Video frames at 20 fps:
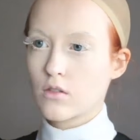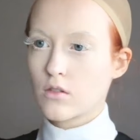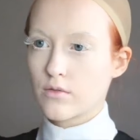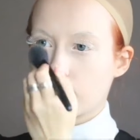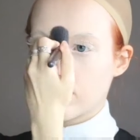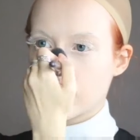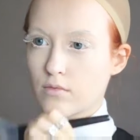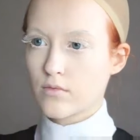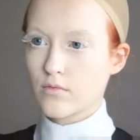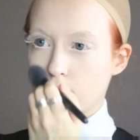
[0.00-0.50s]

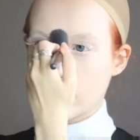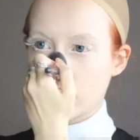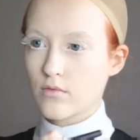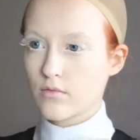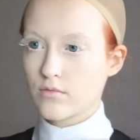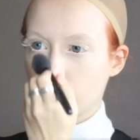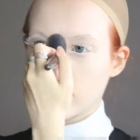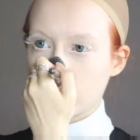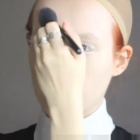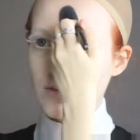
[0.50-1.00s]
Then highlight.
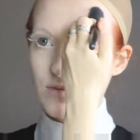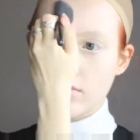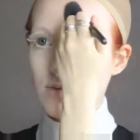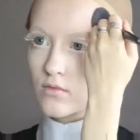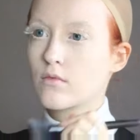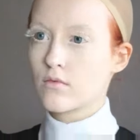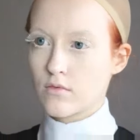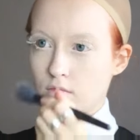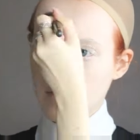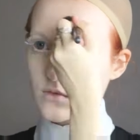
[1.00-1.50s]
Feel free to
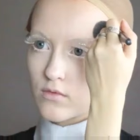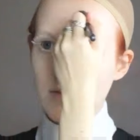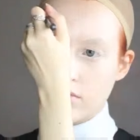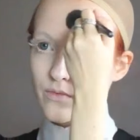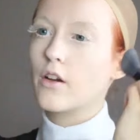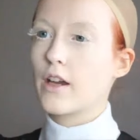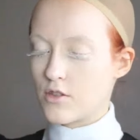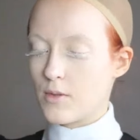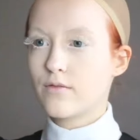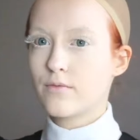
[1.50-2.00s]
go crazy
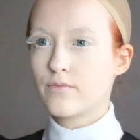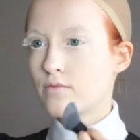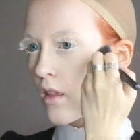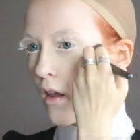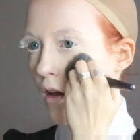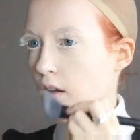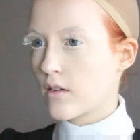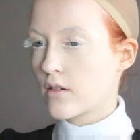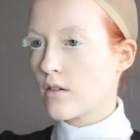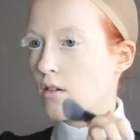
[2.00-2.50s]
with that
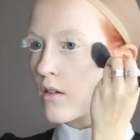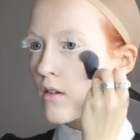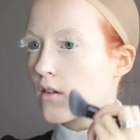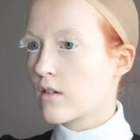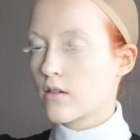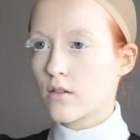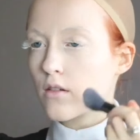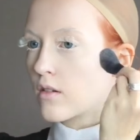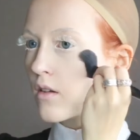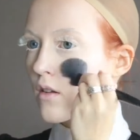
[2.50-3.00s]
highlight since
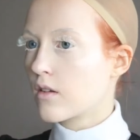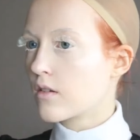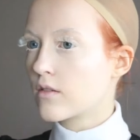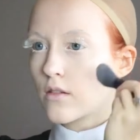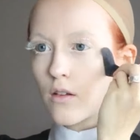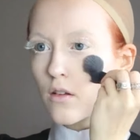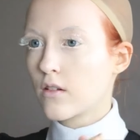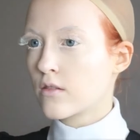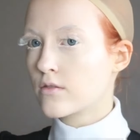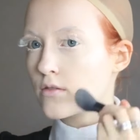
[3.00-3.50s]
you're
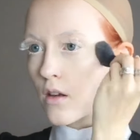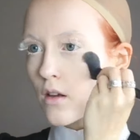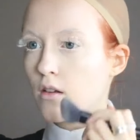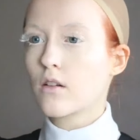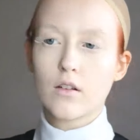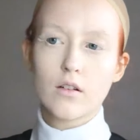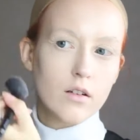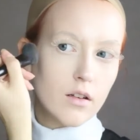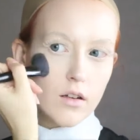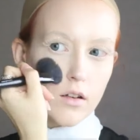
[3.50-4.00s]
literally
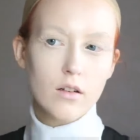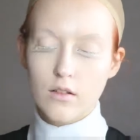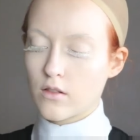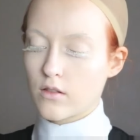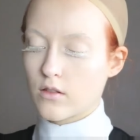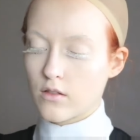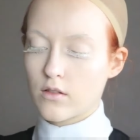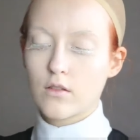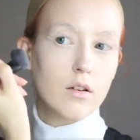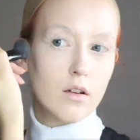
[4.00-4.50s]
cosplaying a
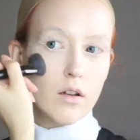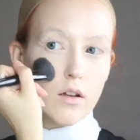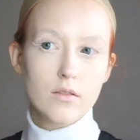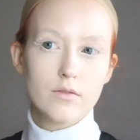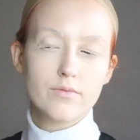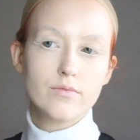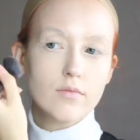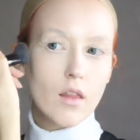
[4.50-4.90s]
diamond.